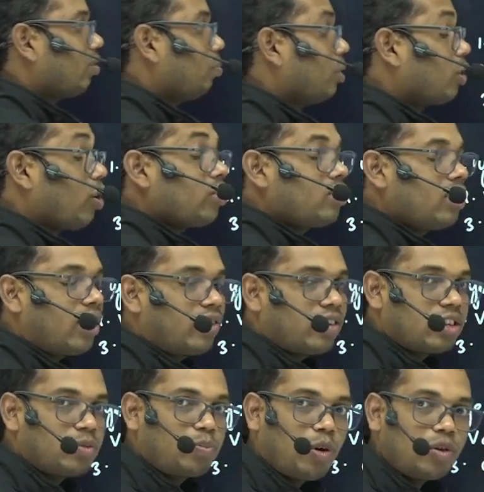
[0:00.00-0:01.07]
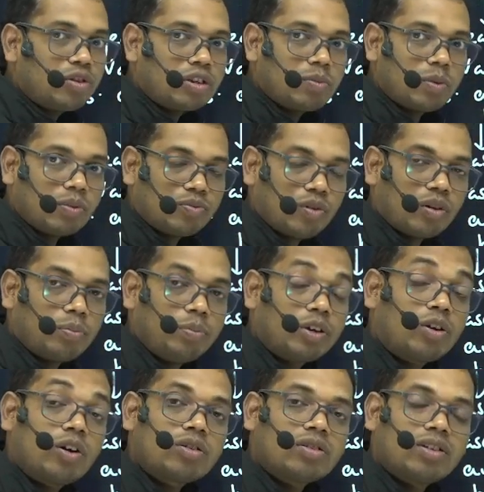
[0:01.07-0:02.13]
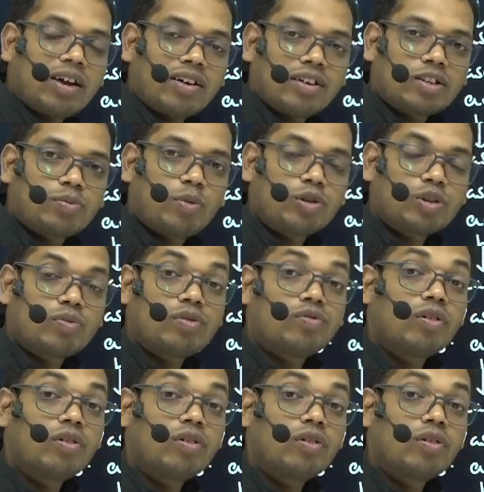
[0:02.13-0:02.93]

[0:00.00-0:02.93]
because they are responsible for inducing